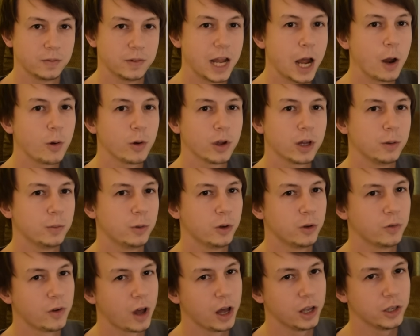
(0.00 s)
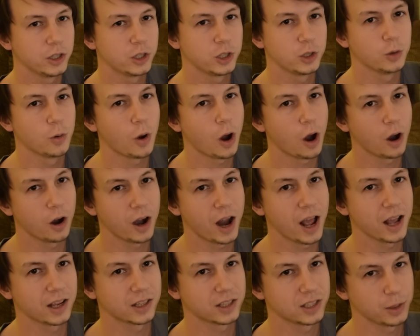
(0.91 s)
Now we're gonna move on to our
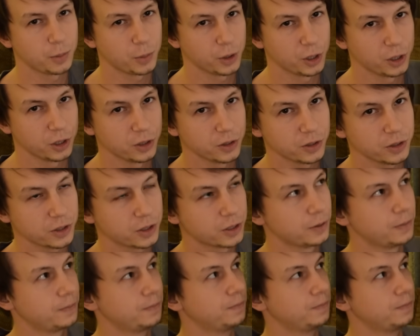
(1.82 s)
accipiters.